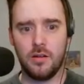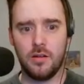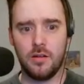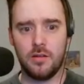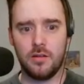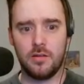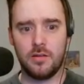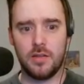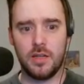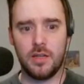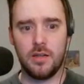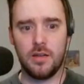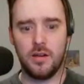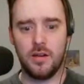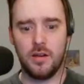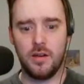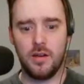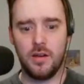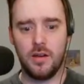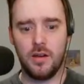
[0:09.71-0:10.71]
You see?
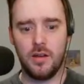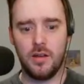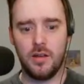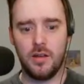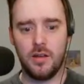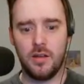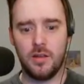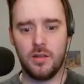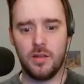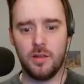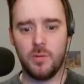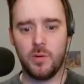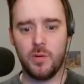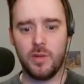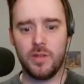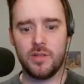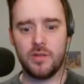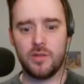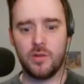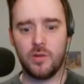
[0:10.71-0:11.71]
The
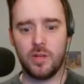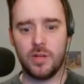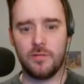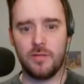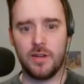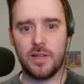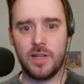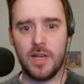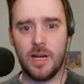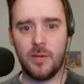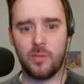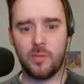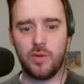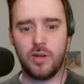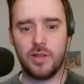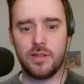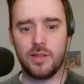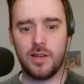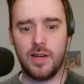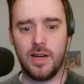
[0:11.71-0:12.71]
marines don't have any
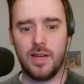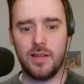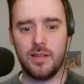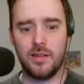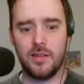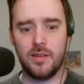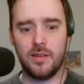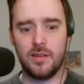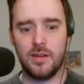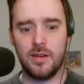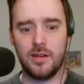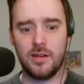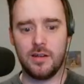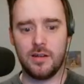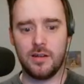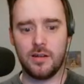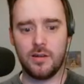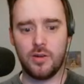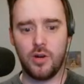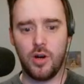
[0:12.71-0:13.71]
upgrades other
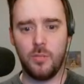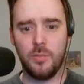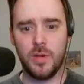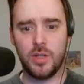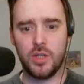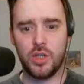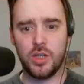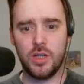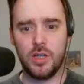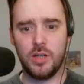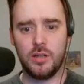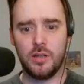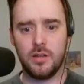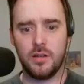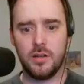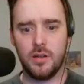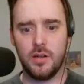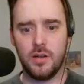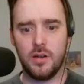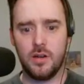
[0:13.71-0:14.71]
than combat shield.
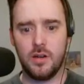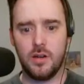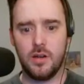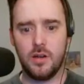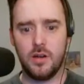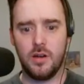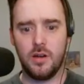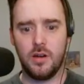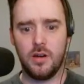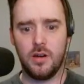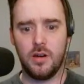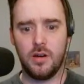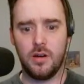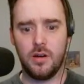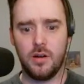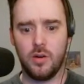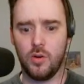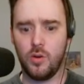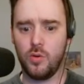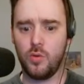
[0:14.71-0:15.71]

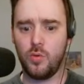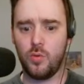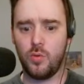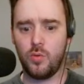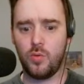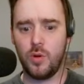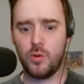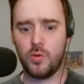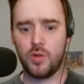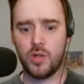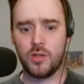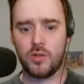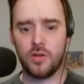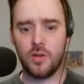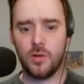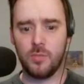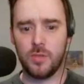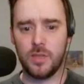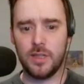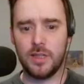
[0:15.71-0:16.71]
Roach is
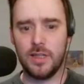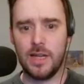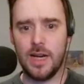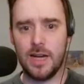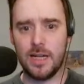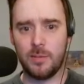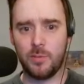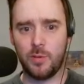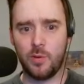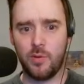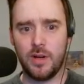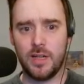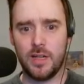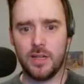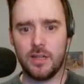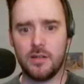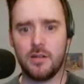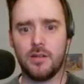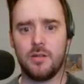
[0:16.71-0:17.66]
completely unupgraded.